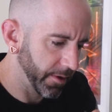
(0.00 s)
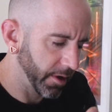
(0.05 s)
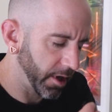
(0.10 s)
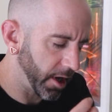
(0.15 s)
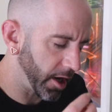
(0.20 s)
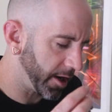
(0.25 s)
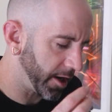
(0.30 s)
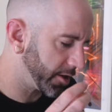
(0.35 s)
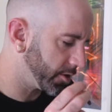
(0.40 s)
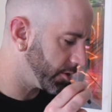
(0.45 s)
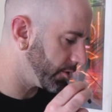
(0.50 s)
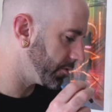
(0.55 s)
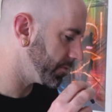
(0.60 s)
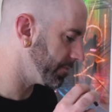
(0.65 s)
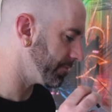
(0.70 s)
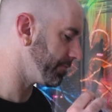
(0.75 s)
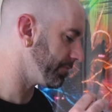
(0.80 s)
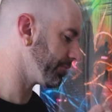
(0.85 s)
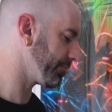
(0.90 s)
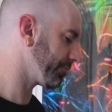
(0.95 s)
All right, cool.
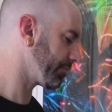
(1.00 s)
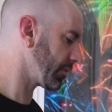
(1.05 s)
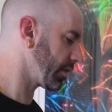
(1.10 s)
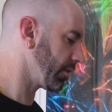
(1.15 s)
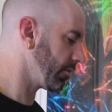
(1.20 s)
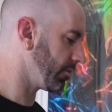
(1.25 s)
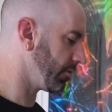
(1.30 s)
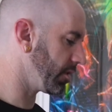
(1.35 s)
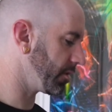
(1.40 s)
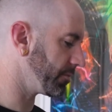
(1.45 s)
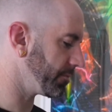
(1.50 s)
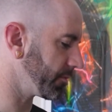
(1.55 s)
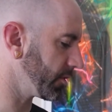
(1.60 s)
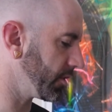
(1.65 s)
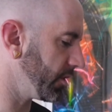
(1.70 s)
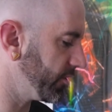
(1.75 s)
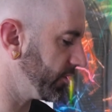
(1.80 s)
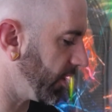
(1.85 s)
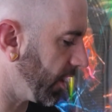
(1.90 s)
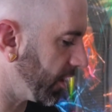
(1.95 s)
Well,
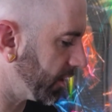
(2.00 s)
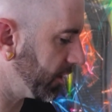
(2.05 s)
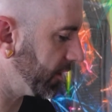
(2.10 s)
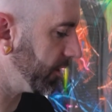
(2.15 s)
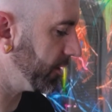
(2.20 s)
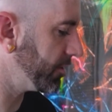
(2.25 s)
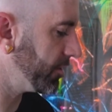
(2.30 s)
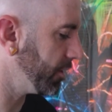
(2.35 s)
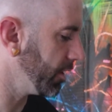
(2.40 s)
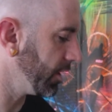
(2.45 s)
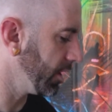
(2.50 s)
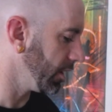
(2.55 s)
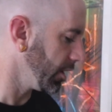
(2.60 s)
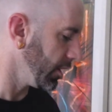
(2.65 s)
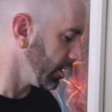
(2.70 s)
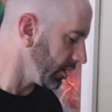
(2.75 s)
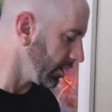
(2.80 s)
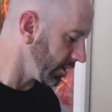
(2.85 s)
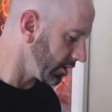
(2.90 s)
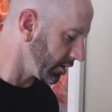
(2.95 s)
good talking to you,
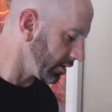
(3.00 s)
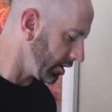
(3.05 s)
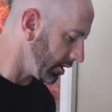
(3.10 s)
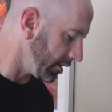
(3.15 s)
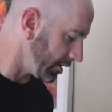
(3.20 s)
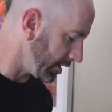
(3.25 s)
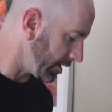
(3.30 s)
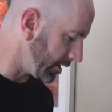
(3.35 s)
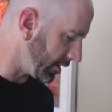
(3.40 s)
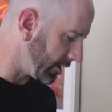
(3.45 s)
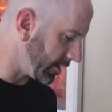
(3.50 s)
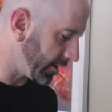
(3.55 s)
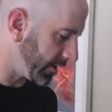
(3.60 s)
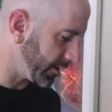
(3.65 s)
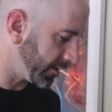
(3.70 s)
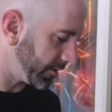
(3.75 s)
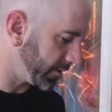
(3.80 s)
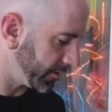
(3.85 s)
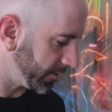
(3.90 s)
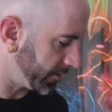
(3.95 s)
and
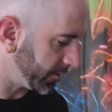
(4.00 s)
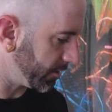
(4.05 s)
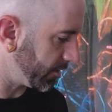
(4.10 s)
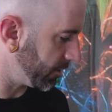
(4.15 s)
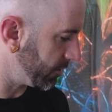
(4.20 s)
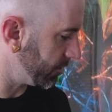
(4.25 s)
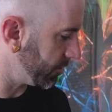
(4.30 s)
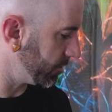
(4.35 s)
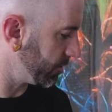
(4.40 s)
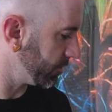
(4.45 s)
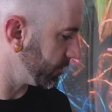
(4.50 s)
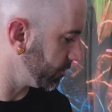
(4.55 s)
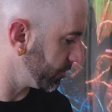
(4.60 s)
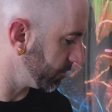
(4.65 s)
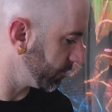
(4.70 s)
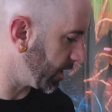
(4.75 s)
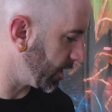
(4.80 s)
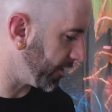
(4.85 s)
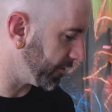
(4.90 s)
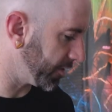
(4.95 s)

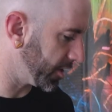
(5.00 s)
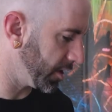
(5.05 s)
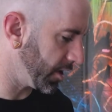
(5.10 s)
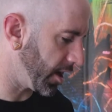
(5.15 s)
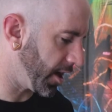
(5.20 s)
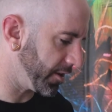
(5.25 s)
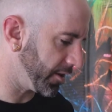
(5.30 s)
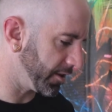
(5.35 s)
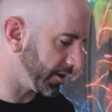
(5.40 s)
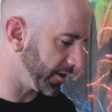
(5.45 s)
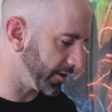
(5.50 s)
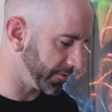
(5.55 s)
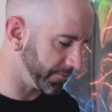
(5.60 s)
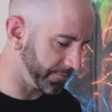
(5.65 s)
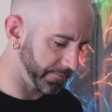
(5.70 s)
have a good holiday.